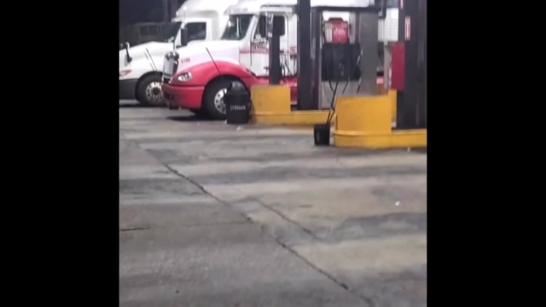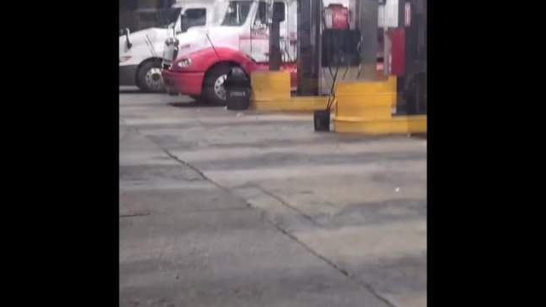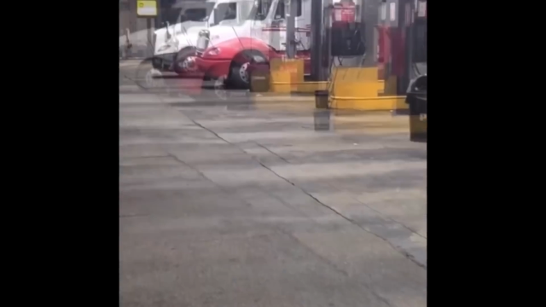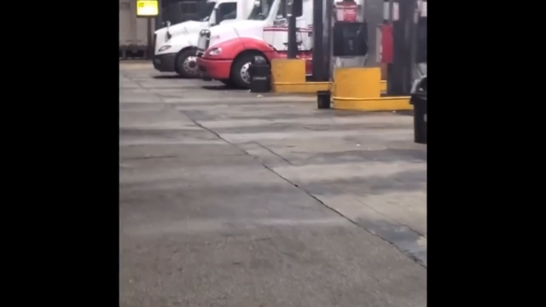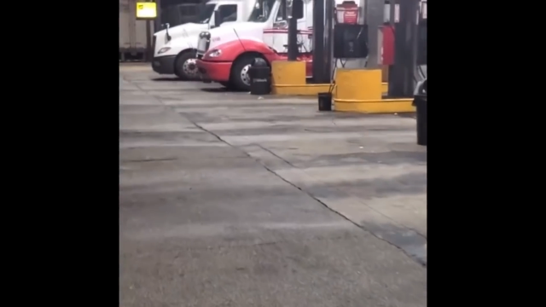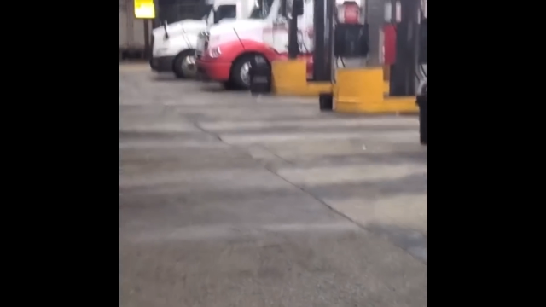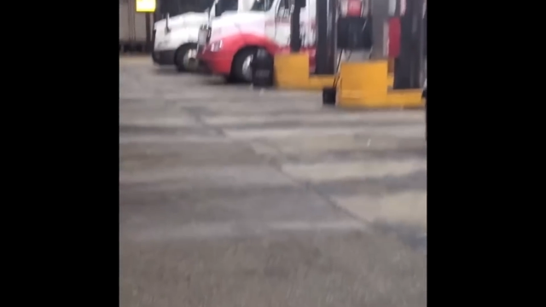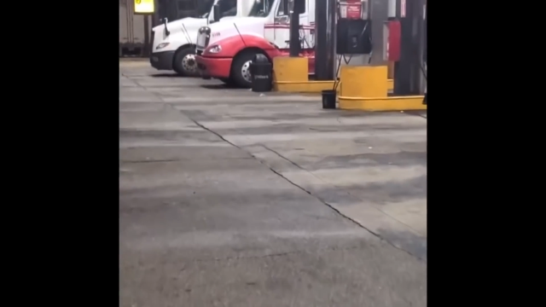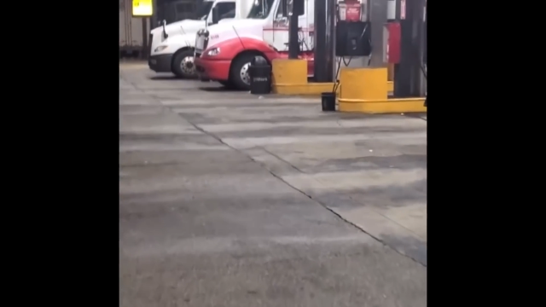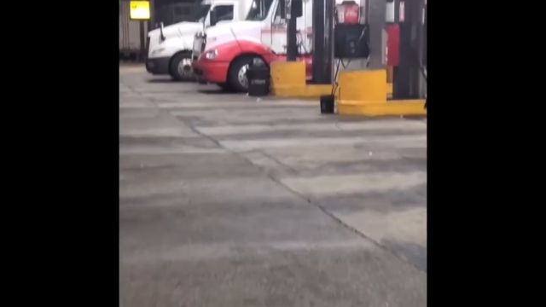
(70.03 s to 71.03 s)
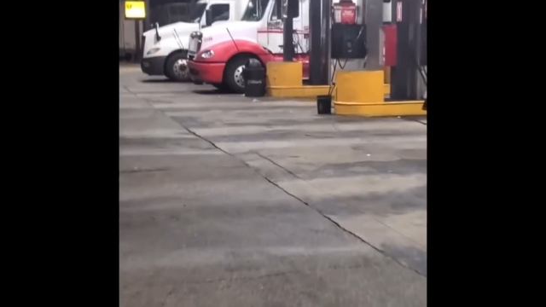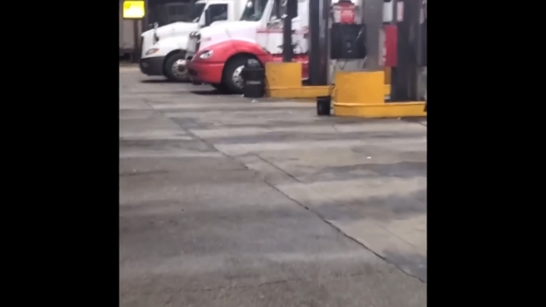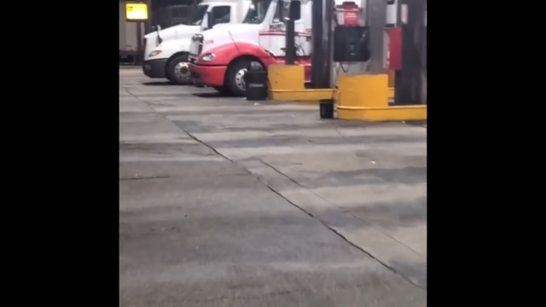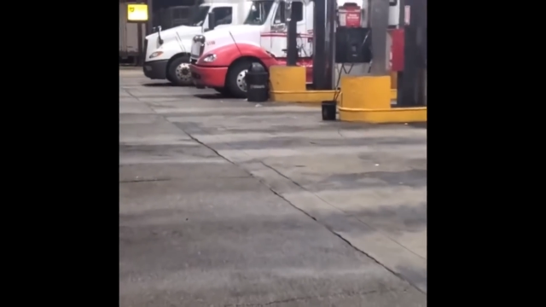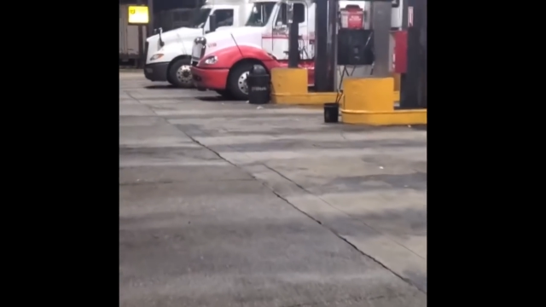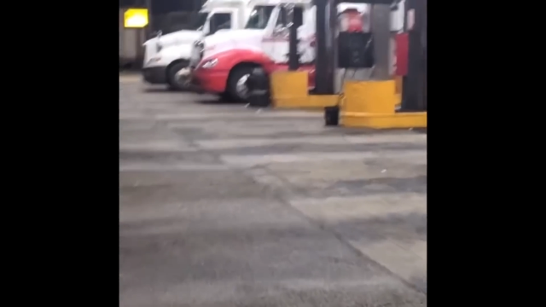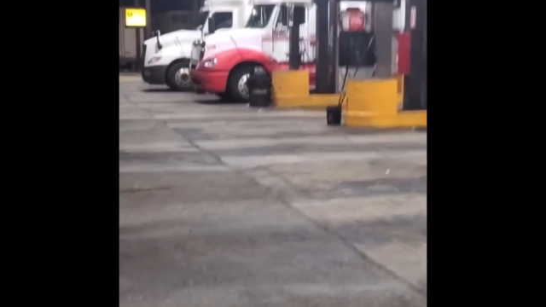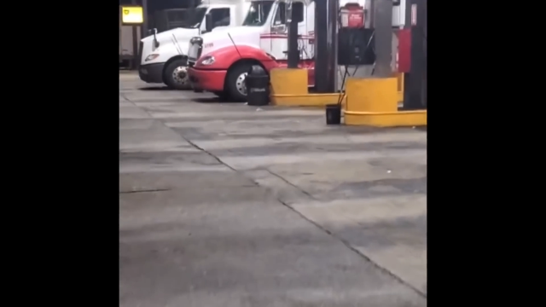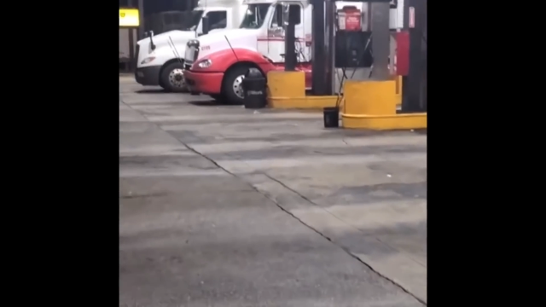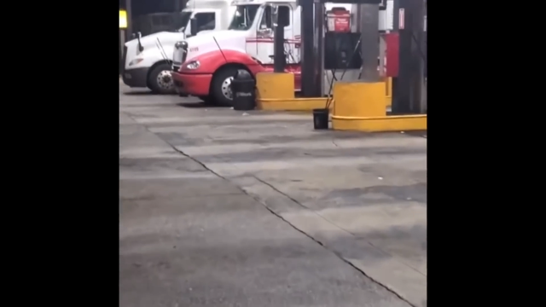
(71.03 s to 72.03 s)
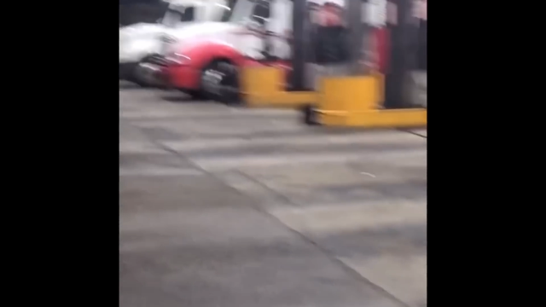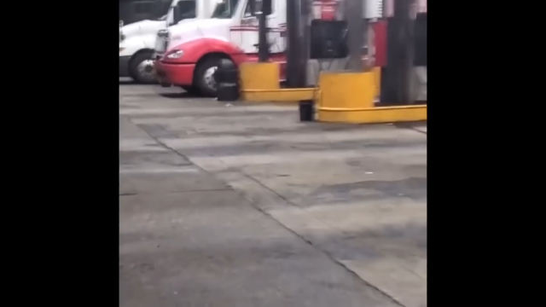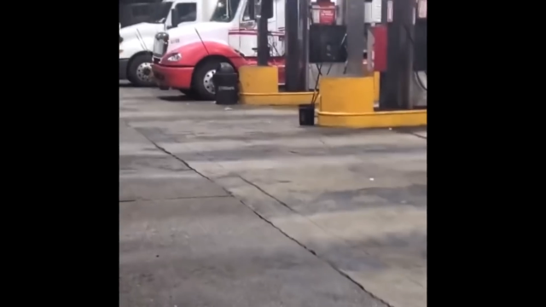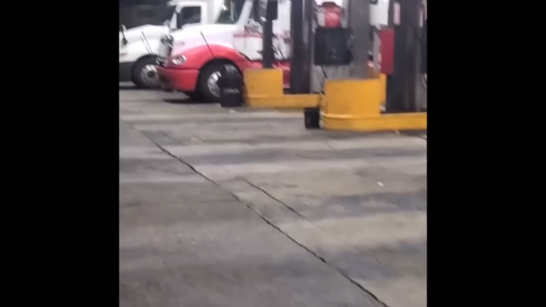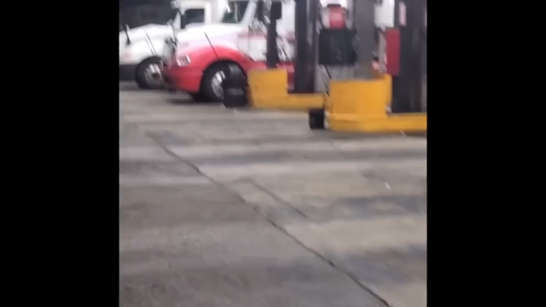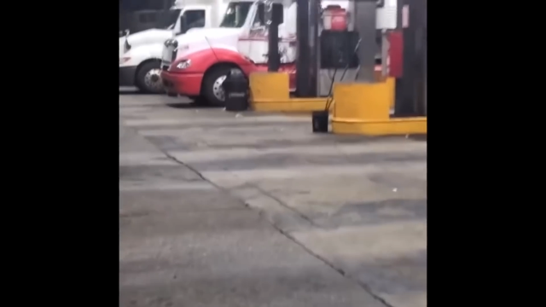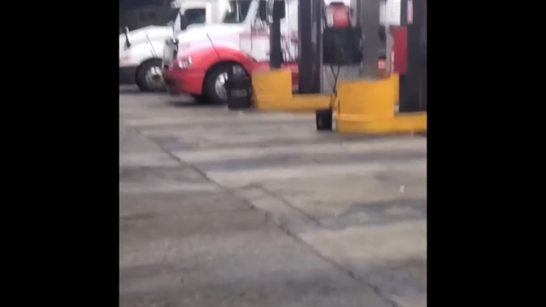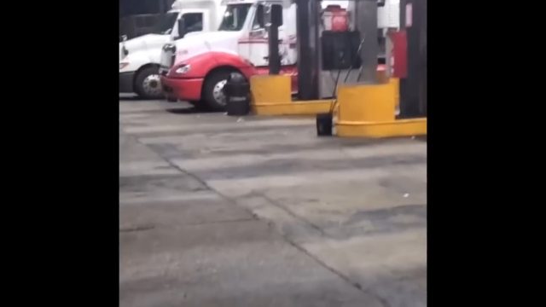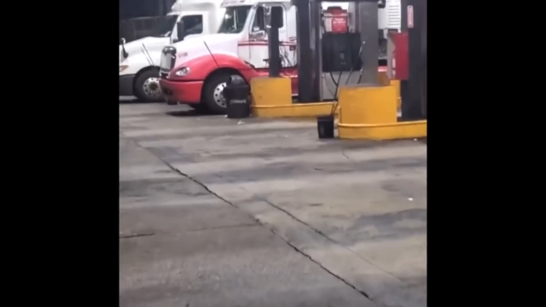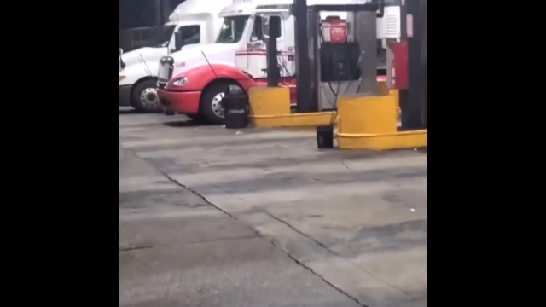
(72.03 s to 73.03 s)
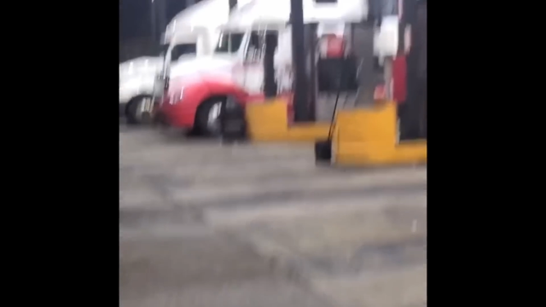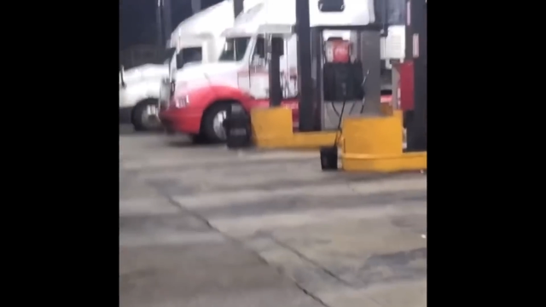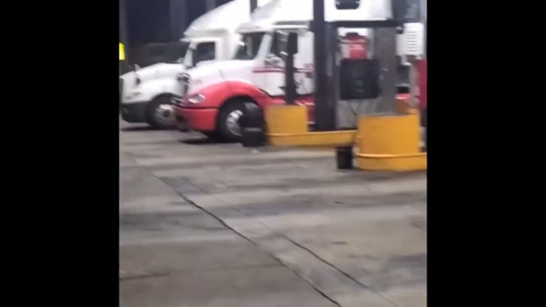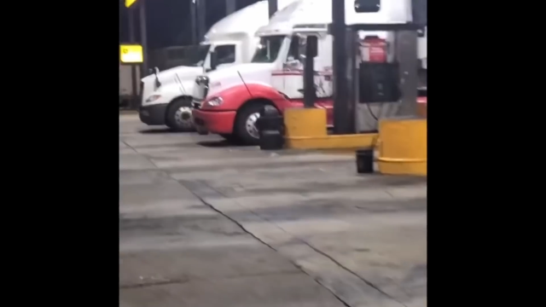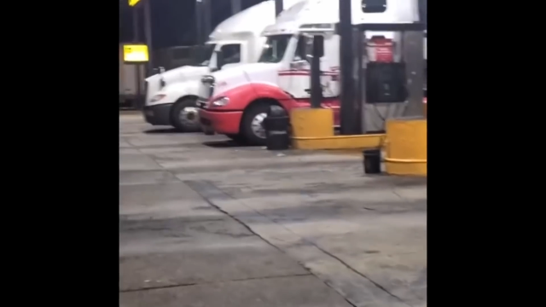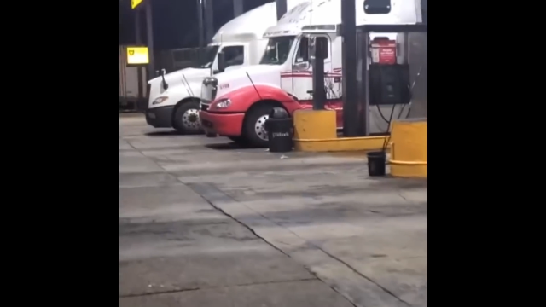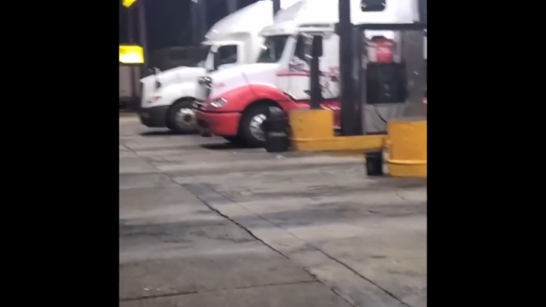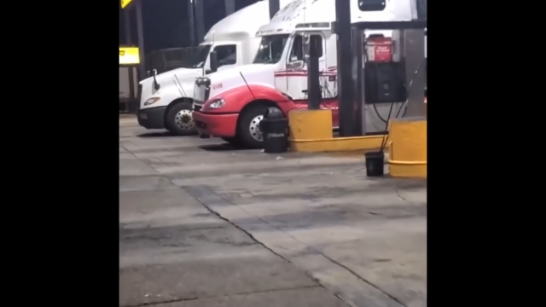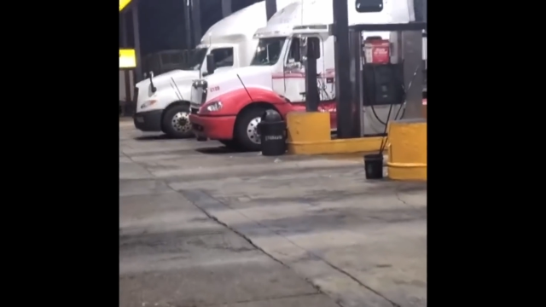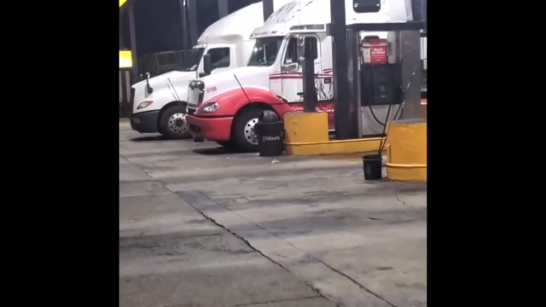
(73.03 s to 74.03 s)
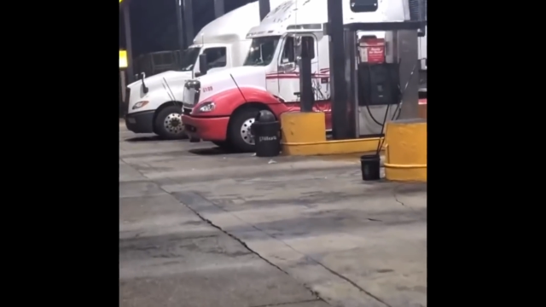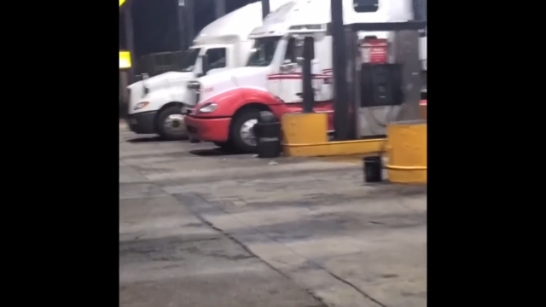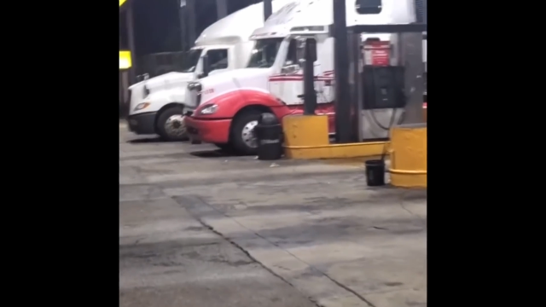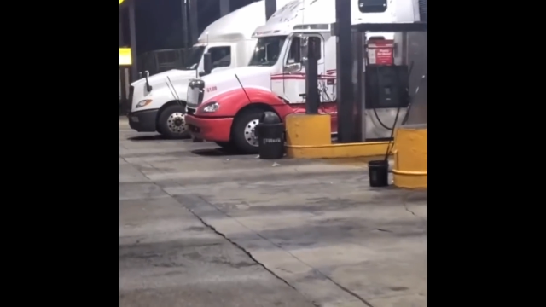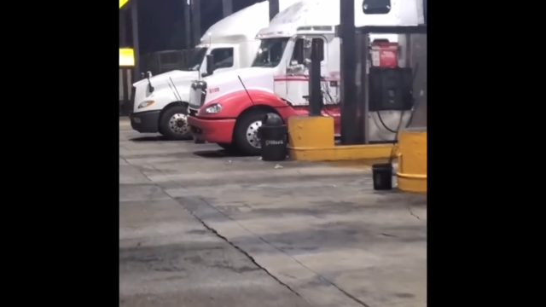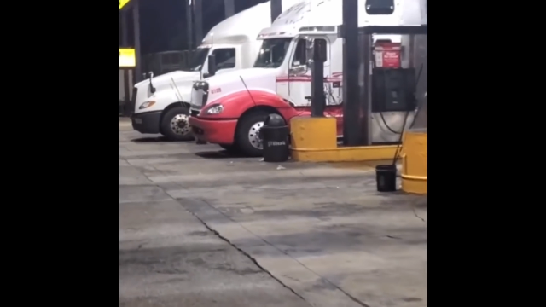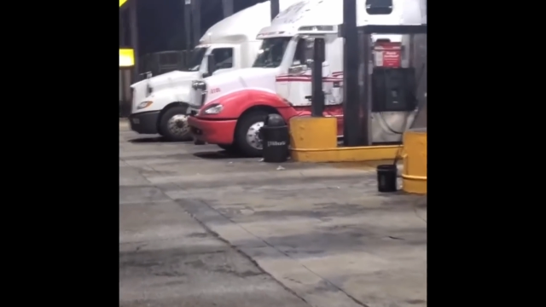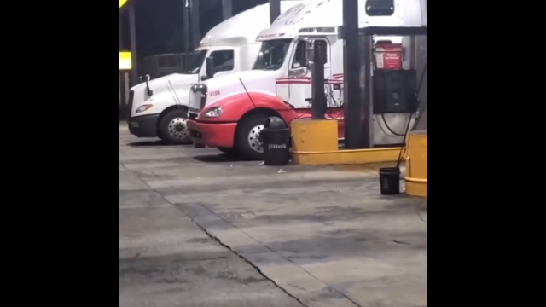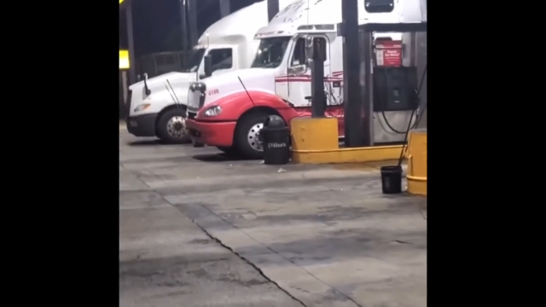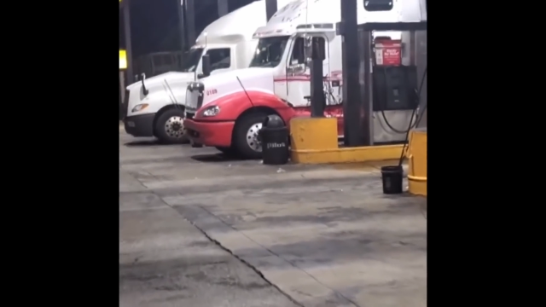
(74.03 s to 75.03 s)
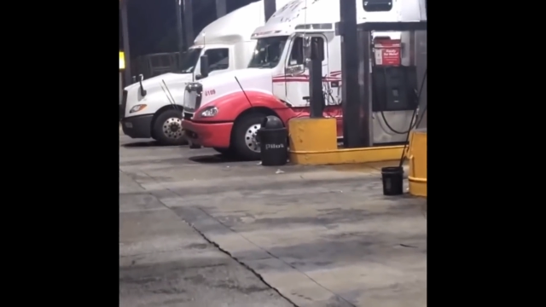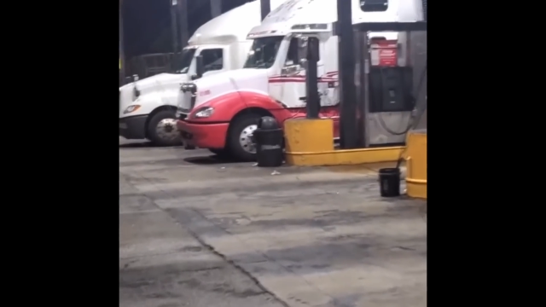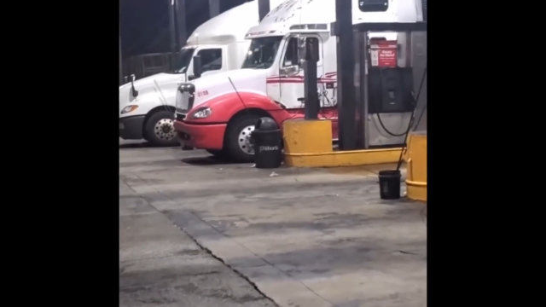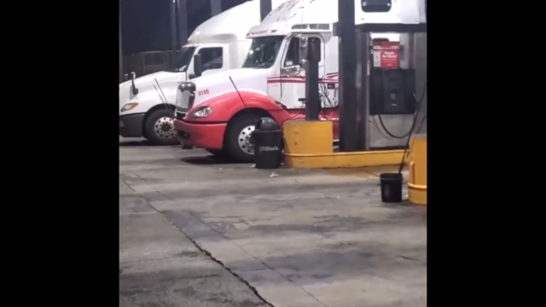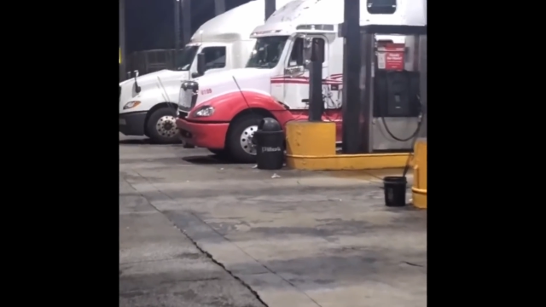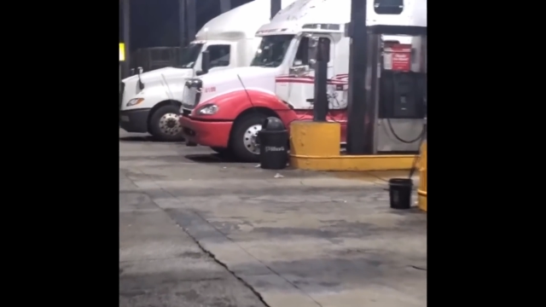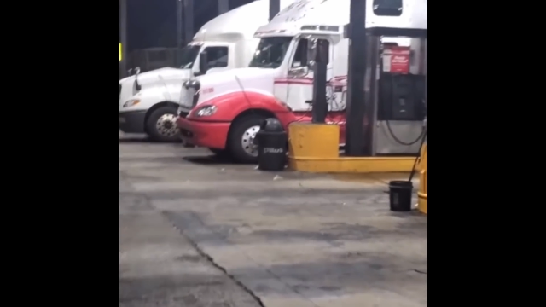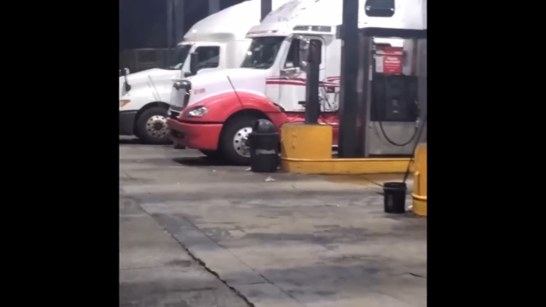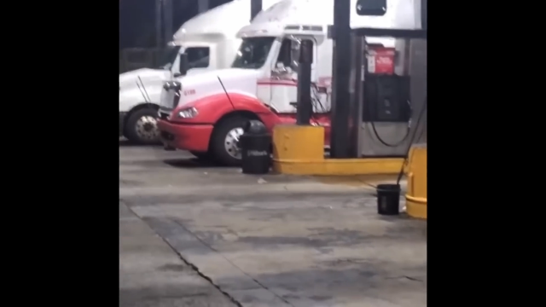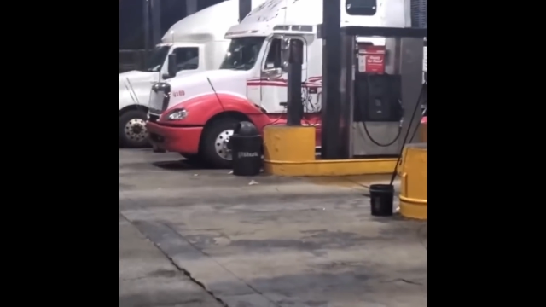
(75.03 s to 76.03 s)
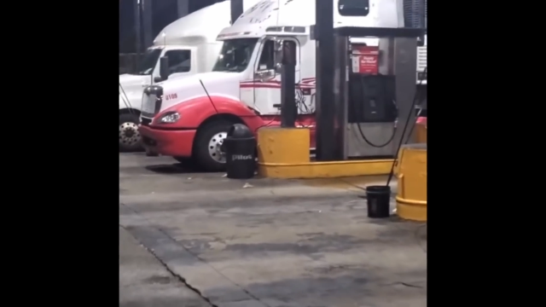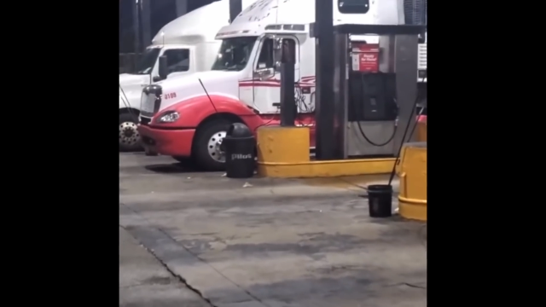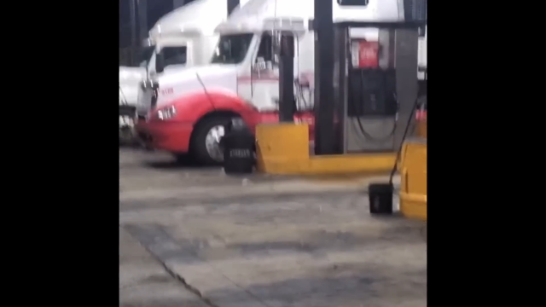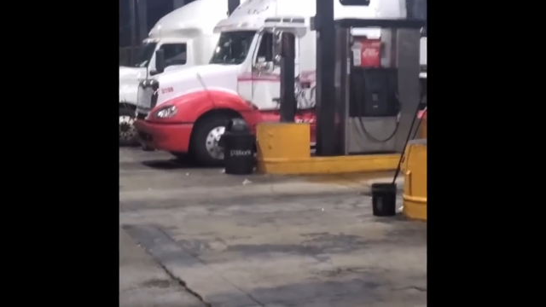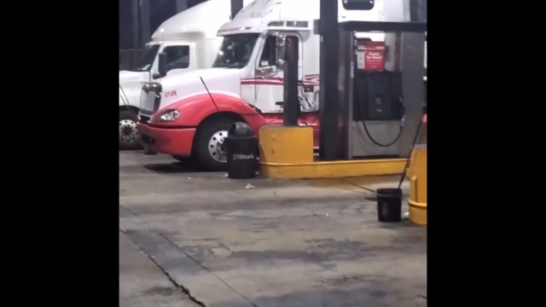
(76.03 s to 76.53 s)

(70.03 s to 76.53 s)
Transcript: [unreadable: no face in view]